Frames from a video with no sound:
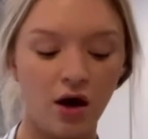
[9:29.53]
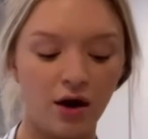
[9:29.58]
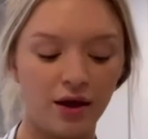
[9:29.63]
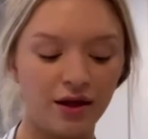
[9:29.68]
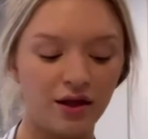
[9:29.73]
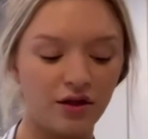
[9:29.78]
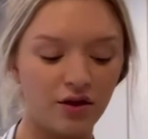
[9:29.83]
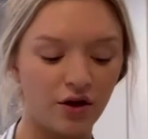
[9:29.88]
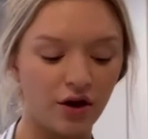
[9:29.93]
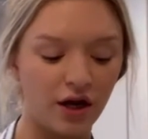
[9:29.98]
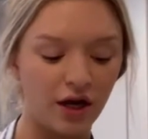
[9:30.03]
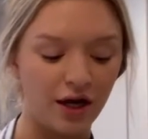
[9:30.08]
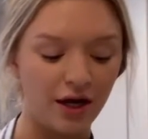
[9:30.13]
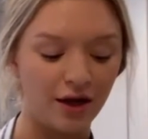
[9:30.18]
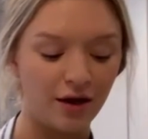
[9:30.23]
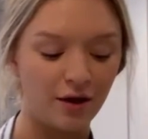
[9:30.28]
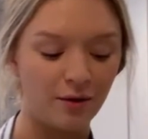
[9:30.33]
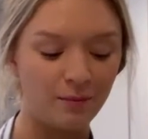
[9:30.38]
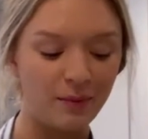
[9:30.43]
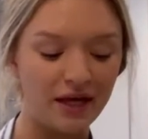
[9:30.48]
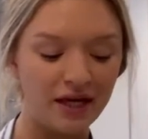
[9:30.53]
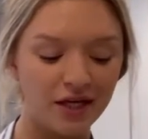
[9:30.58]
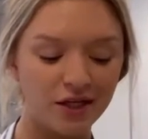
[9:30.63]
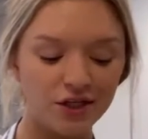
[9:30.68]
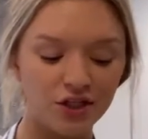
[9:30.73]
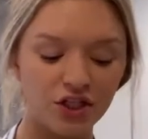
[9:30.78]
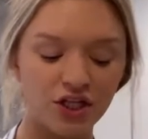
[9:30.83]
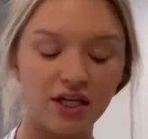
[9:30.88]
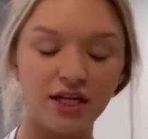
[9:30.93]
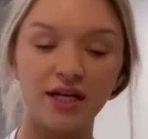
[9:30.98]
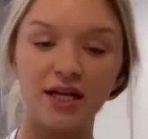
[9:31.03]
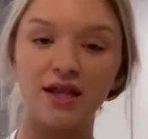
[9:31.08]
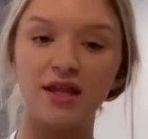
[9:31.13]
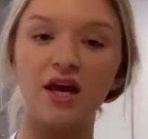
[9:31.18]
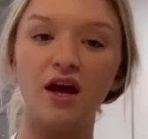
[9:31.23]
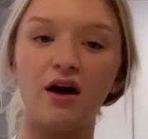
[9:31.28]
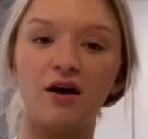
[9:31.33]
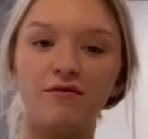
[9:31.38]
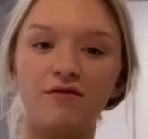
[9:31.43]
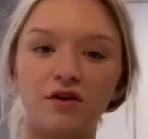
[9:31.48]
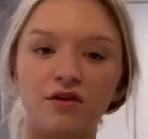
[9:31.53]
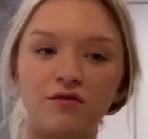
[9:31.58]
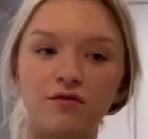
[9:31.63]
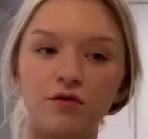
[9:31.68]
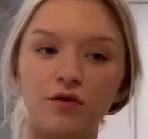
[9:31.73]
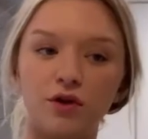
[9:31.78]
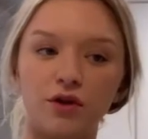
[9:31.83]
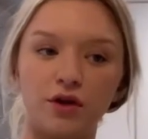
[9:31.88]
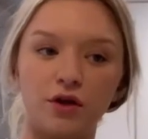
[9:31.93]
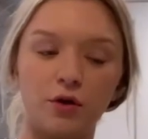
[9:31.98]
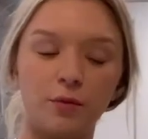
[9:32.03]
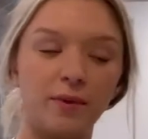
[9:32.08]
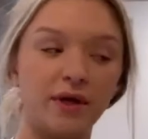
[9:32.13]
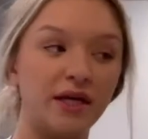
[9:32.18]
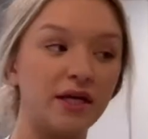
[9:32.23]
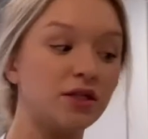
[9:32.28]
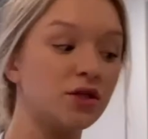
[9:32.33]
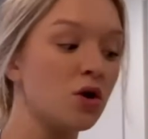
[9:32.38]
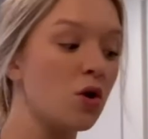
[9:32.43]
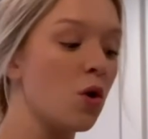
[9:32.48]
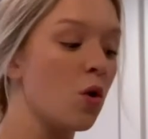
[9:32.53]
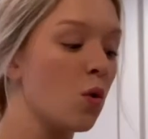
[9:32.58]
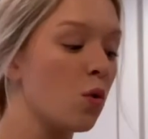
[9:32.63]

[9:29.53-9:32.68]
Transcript: either a baking sheet in the oven for a little bit,